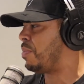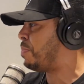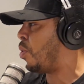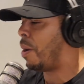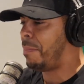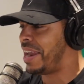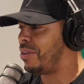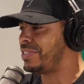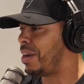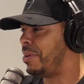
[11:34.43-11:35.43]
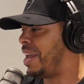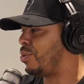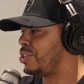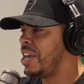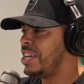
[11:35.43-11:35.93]
We bought a ped off someone
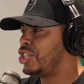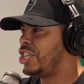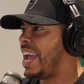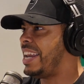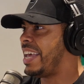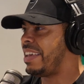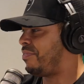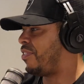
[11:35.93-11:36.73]
else, shared it.